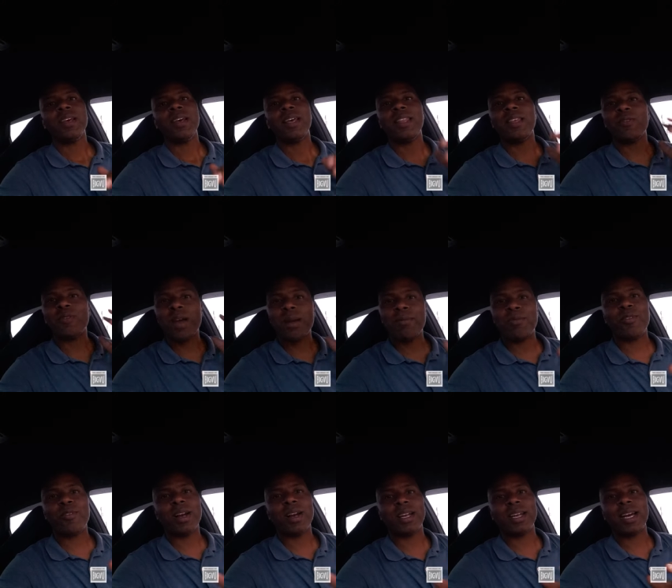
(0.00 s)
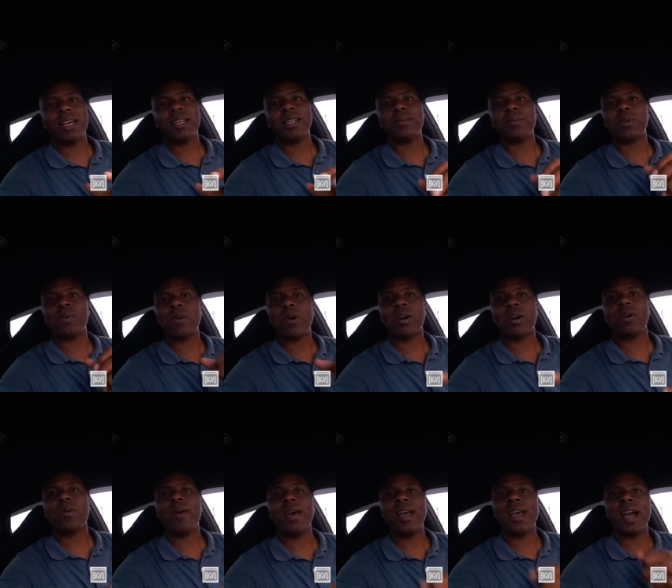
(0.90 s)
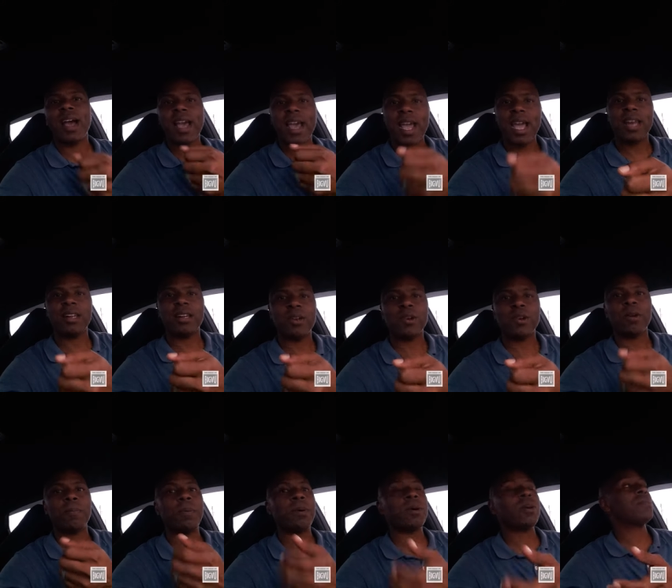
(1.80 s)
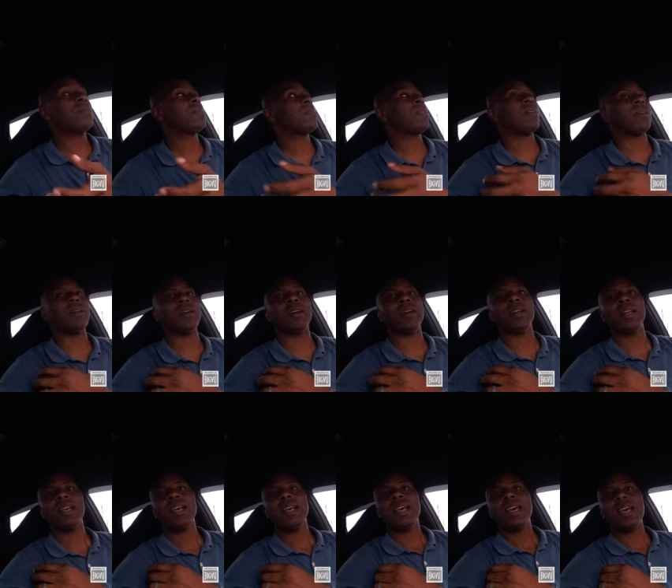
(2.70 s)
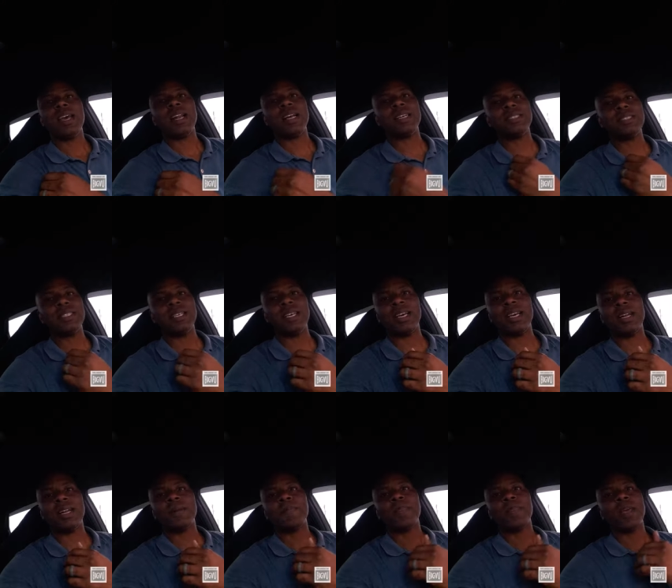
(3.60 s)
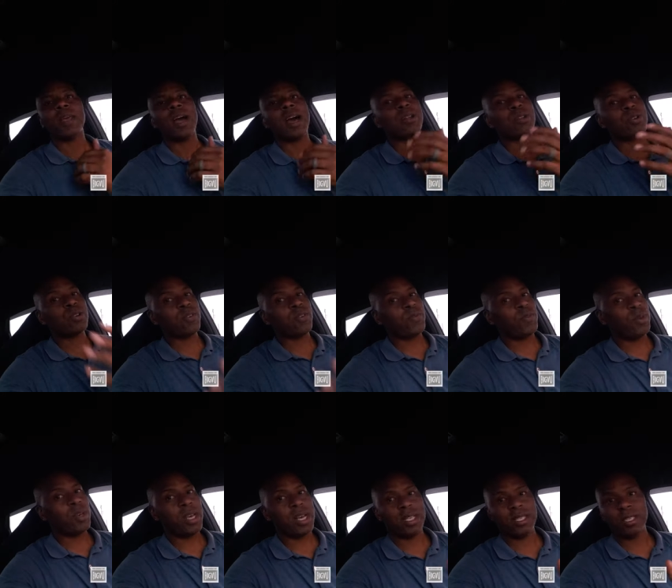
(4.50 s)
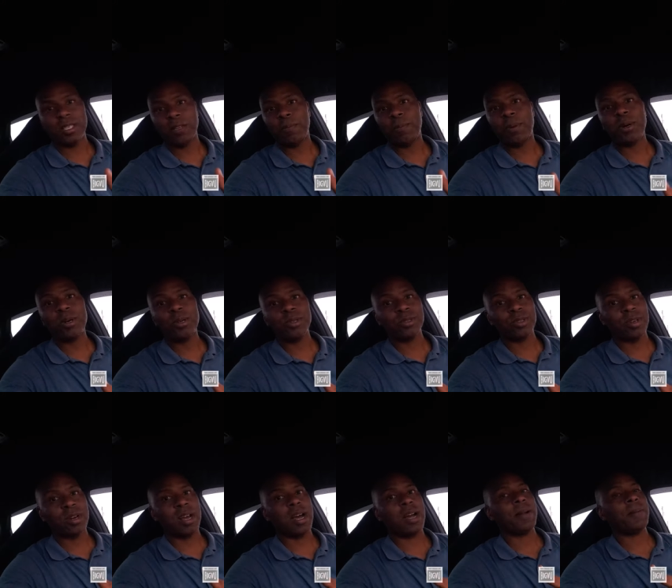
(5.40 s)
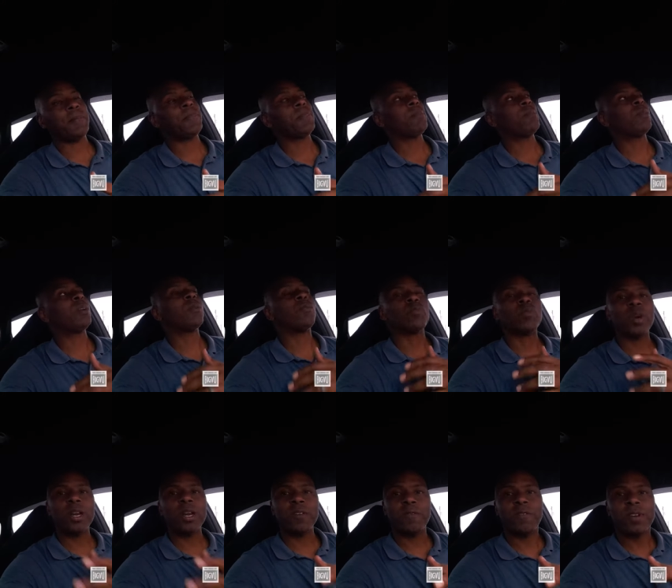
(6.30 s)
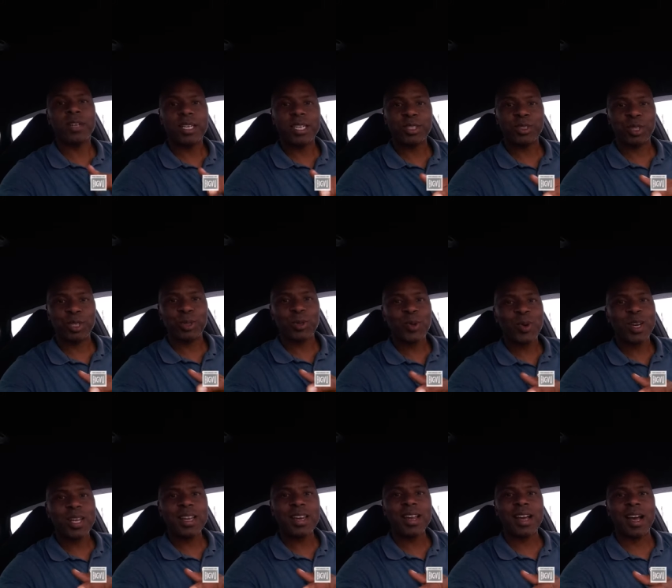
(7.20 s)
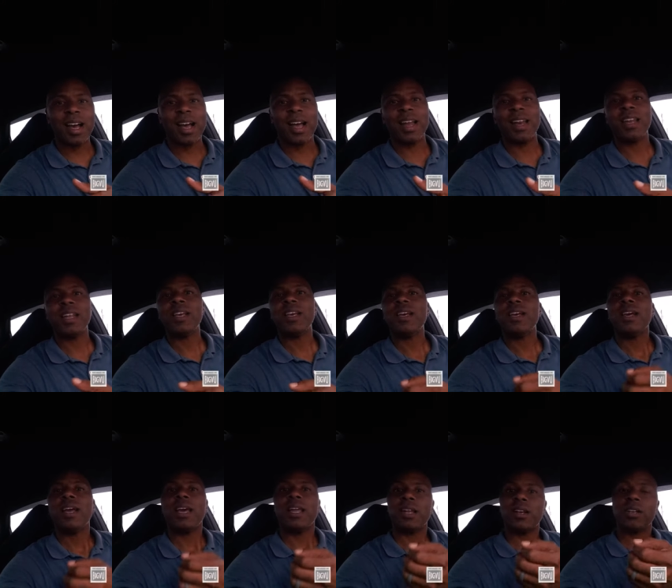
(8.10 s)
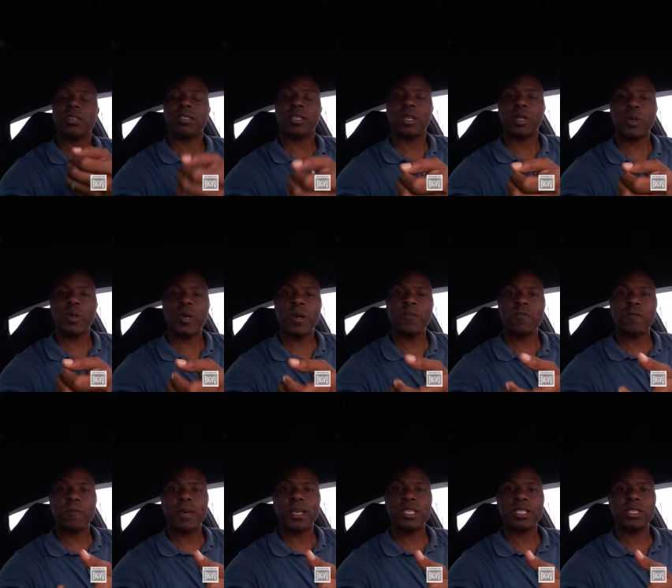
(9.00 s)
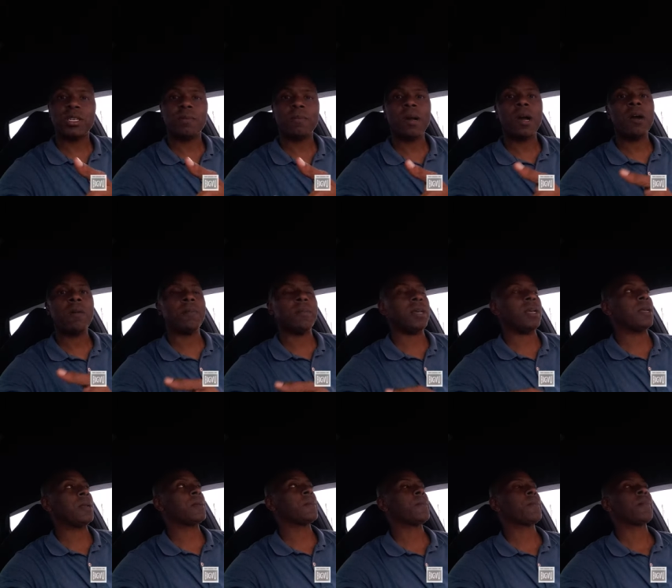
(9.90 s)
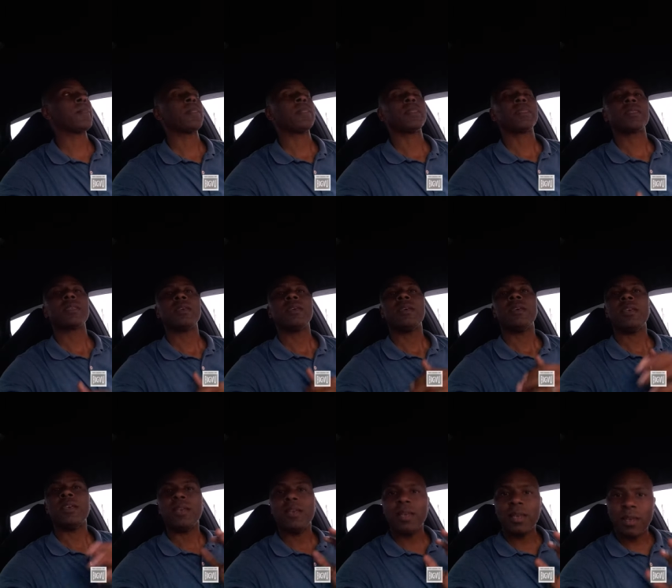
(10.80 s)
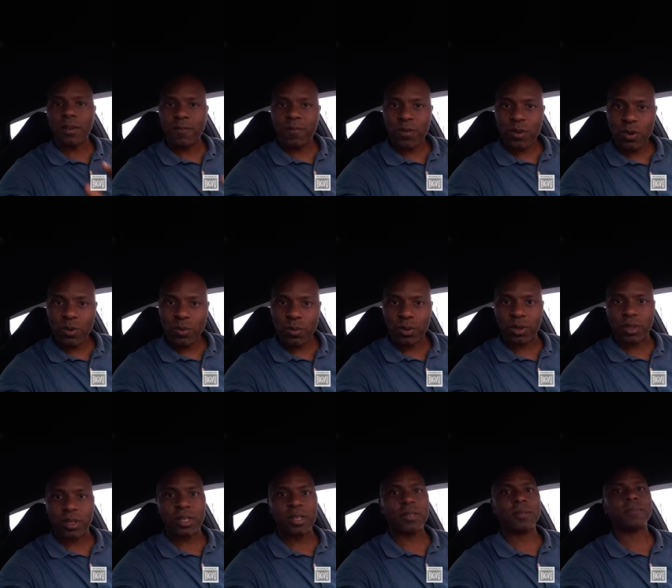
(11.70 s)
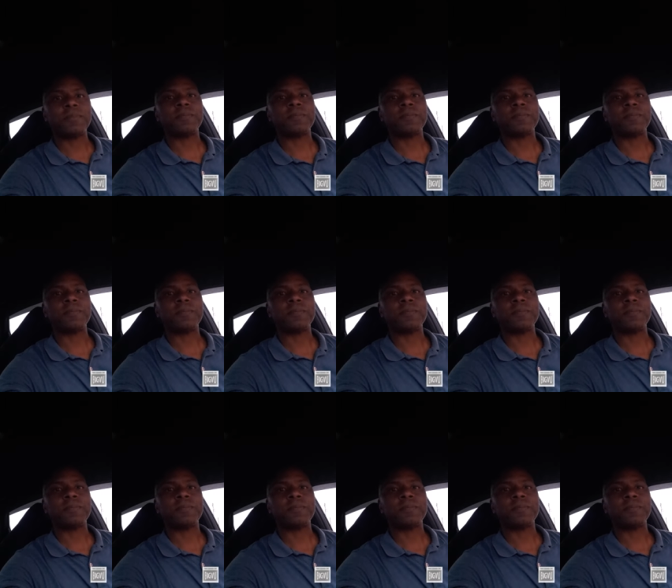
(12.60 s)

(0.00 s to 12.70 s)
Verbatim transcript: and then right before I got up to walk away, I handed her a palm card, and I said, "I don't know if you get to the polls or not, but I'm running for District 29, and here's a little information about me." If you would,